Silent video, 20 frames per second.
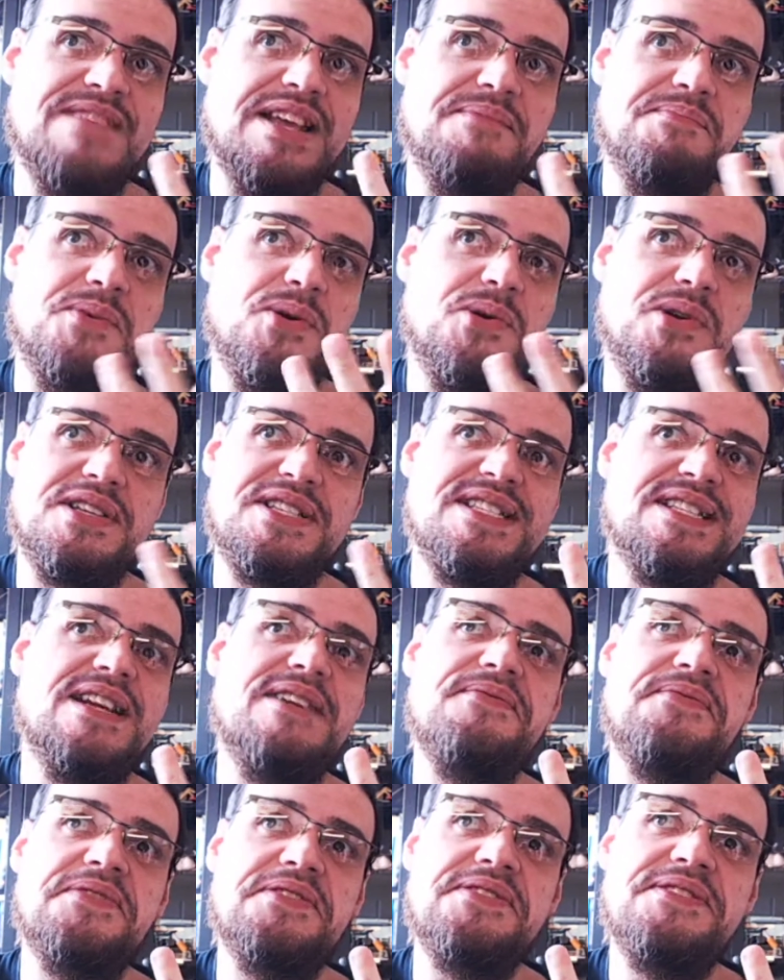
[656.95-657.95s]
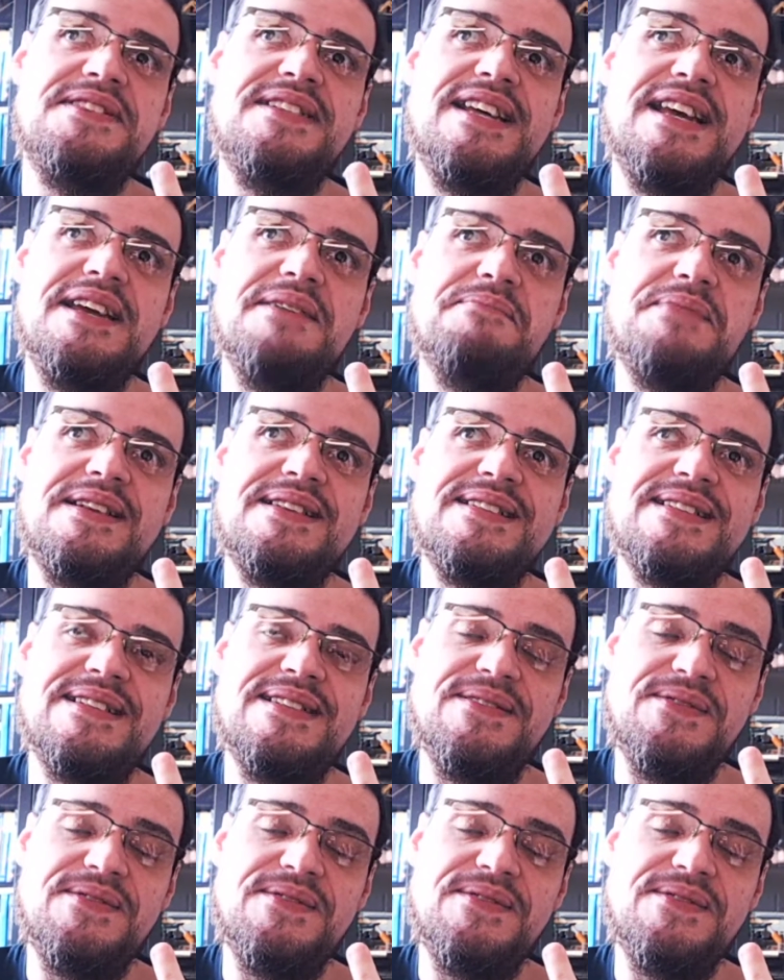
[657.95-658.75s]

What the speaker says: more stuff for today, but